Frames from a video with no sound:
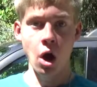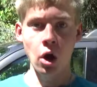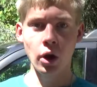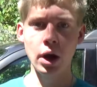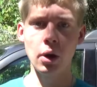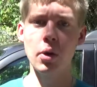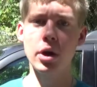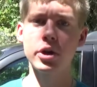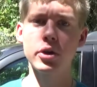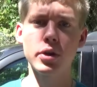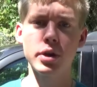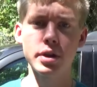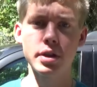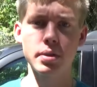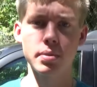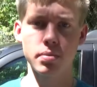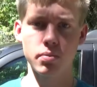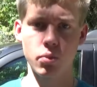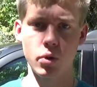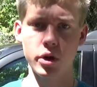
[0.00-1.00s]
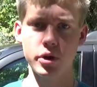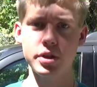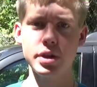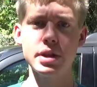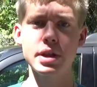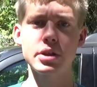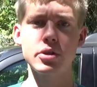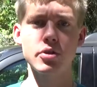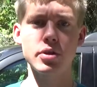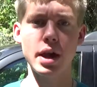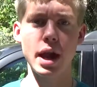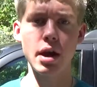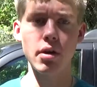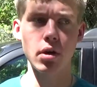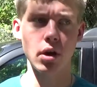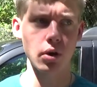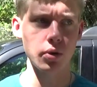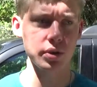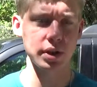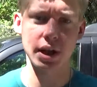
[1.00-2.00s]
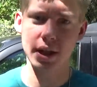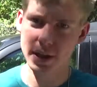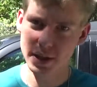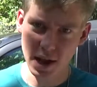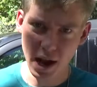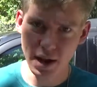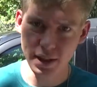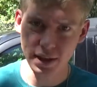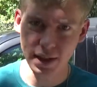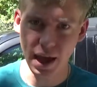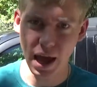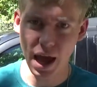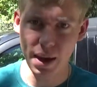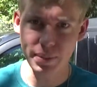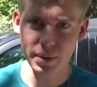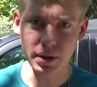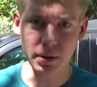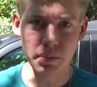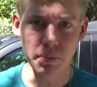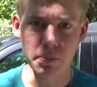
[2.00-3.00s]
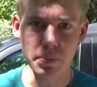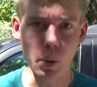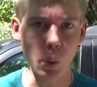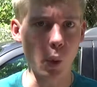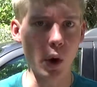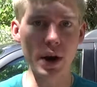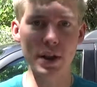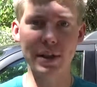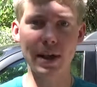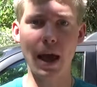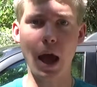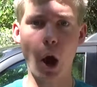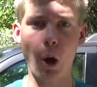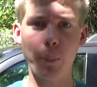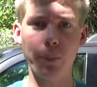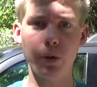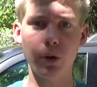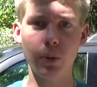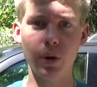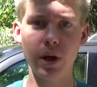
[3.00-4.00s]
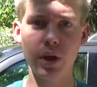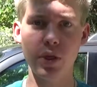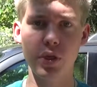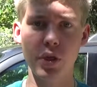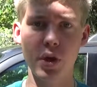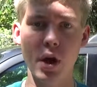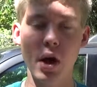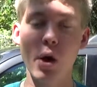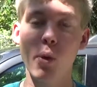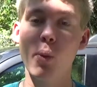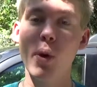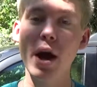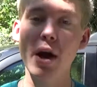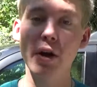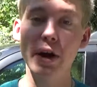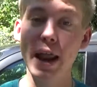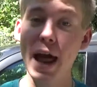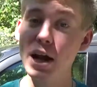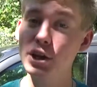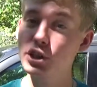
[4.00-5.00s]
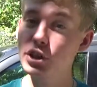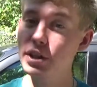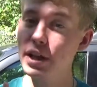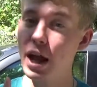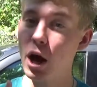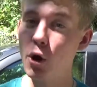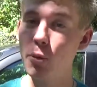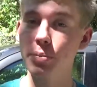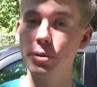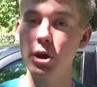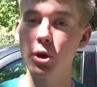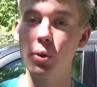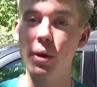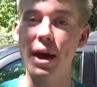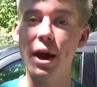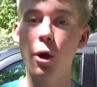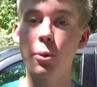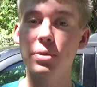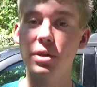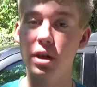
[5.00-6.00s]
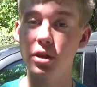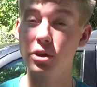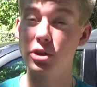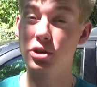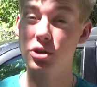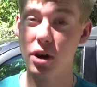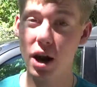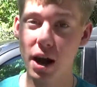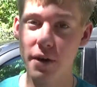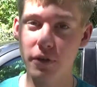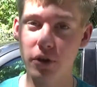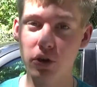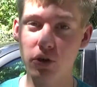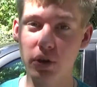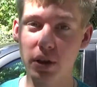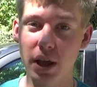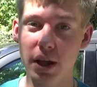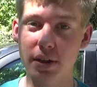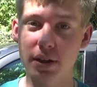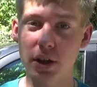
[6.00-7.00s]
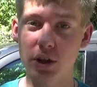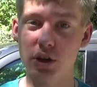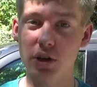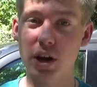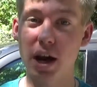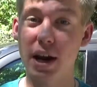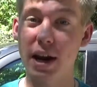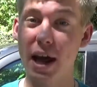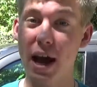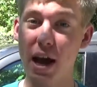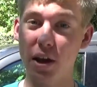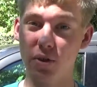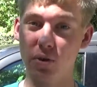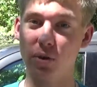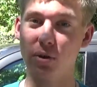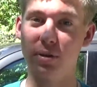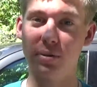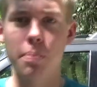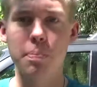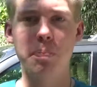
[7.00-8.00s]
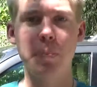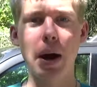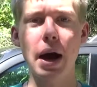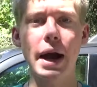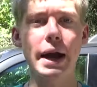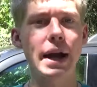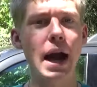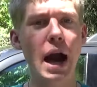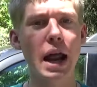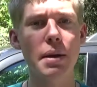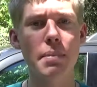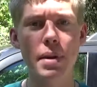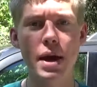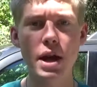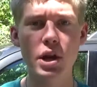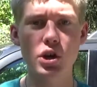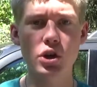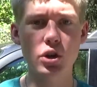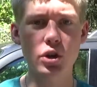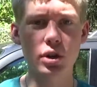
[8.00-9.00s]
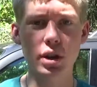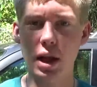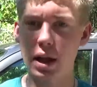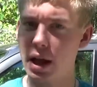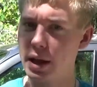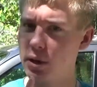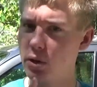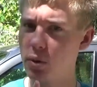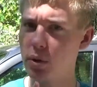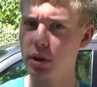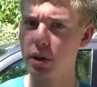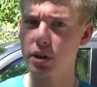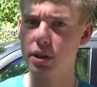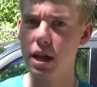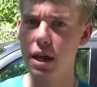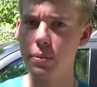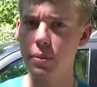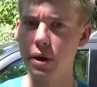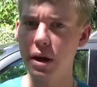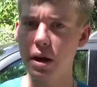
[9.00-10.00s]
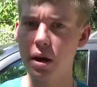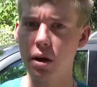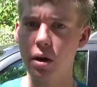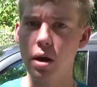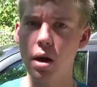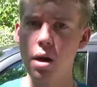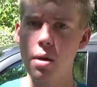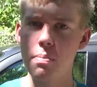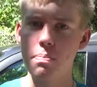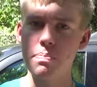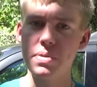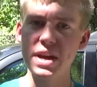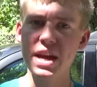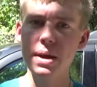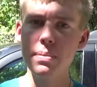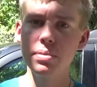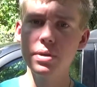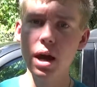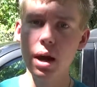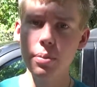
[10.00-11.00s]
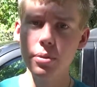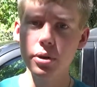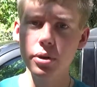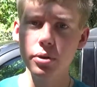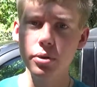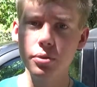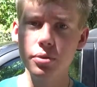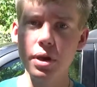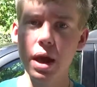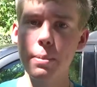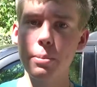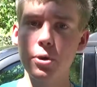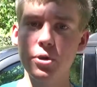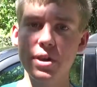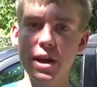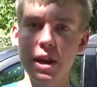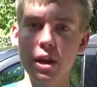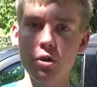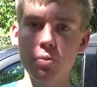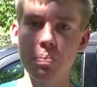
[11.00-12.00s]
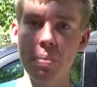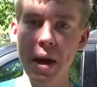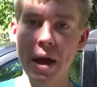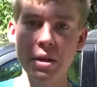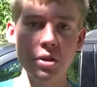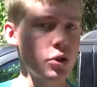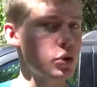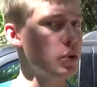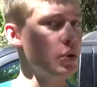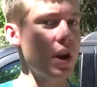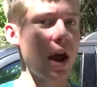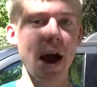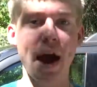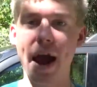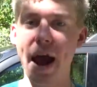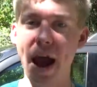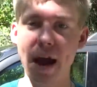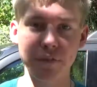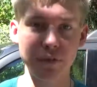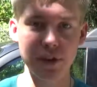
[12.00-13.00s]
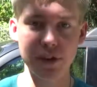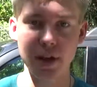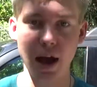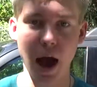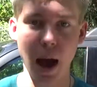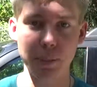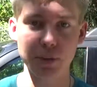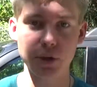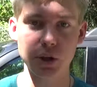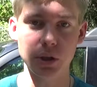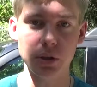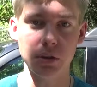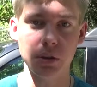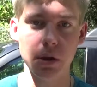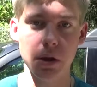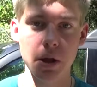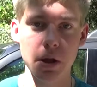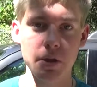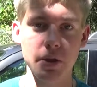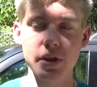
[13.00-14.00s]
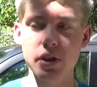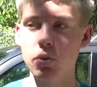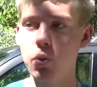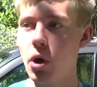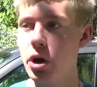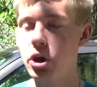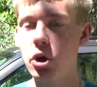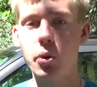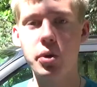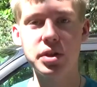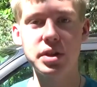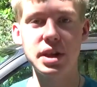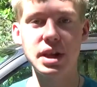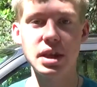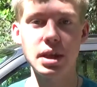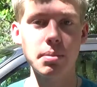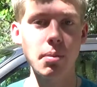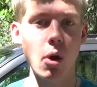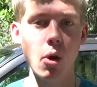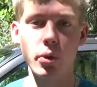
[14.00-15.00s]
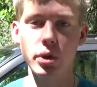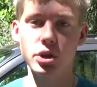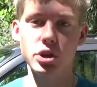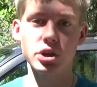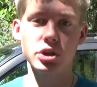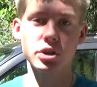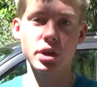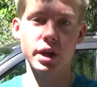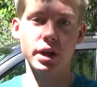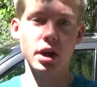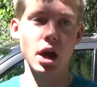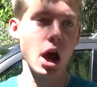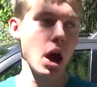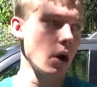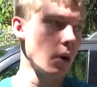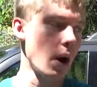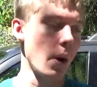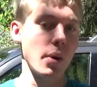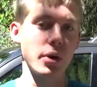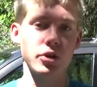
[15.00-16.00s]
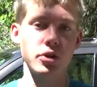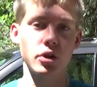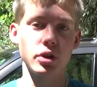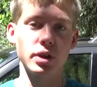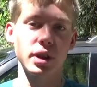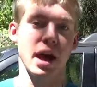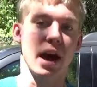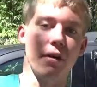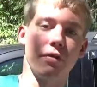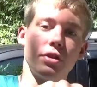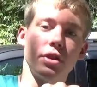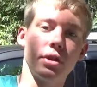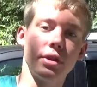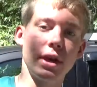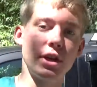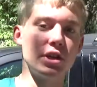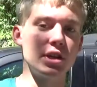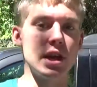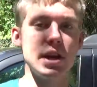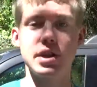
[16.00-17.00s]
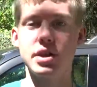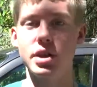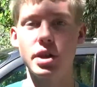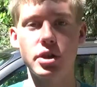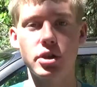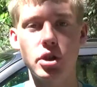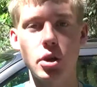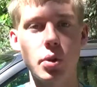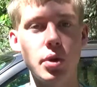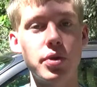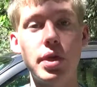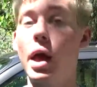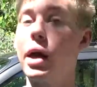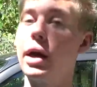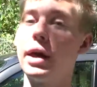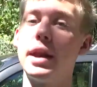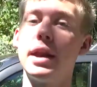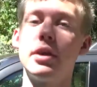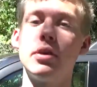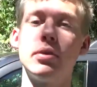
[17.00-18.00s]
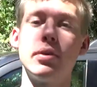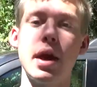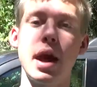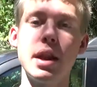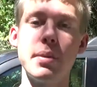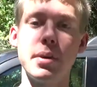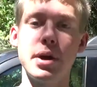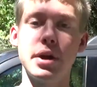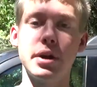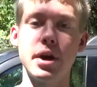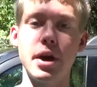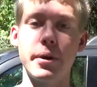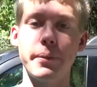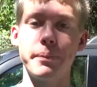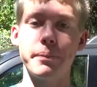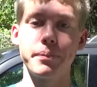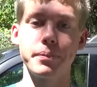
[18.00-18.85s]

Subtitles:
Okay, well you see that there's arrows inside the cabin, but what does that help you with? Well, it actually doesn't help you, it helps other drivers realize that you're not an asshole. But I gotta make sure that I do a disclaimer here. BMWs and Mercedes-Benz do not have this option. This is why you always see them always just like, oh, I want to turn left. They just instantly do it without letting anybody know.